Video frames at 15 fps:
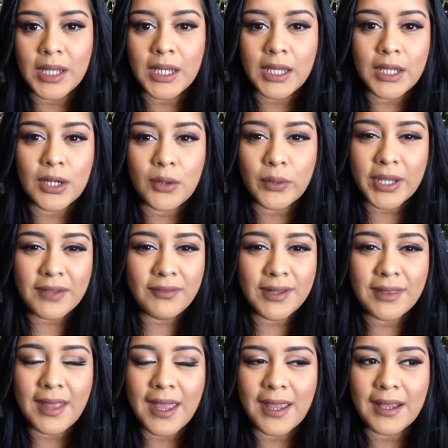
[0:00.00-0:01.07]
You know,
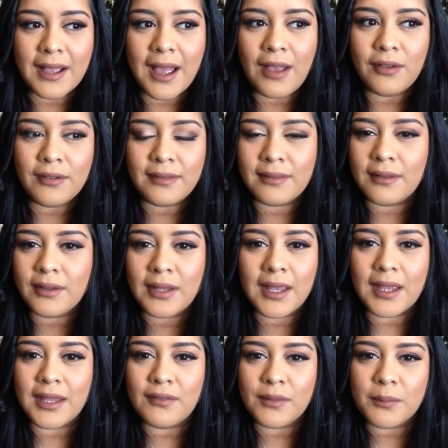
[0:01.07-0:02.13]
even like, I'll still
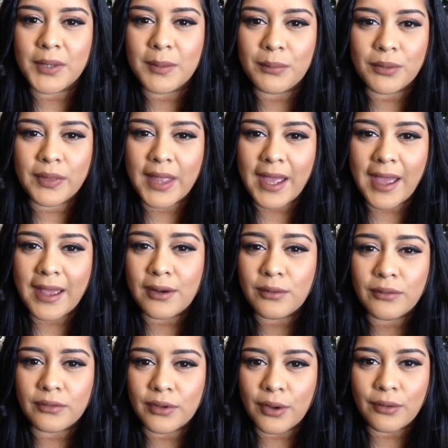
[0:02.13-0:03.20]
get even people that I
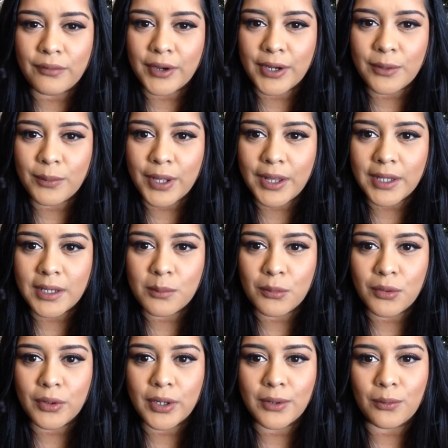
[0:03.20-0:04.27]
don't know very well
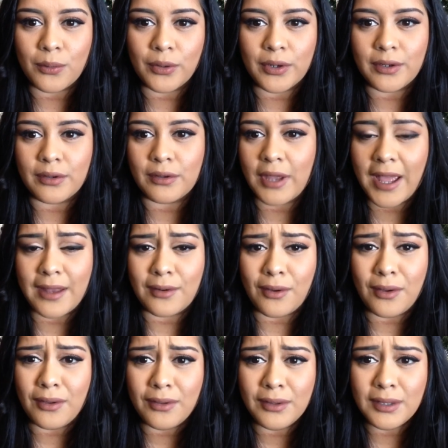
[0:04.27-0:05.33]
anymore or at
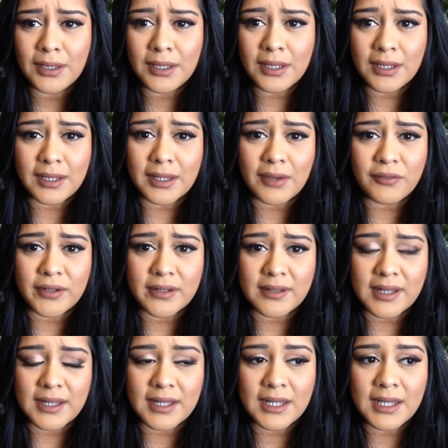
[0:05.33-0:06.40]
all and never
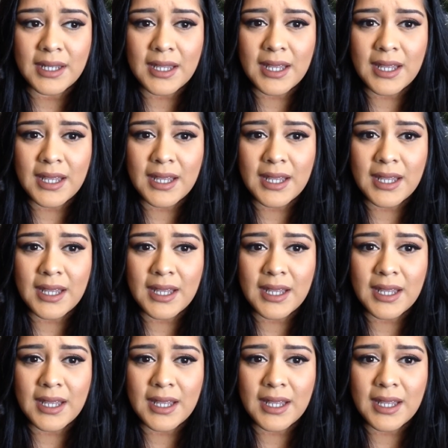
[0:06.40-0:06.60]
did.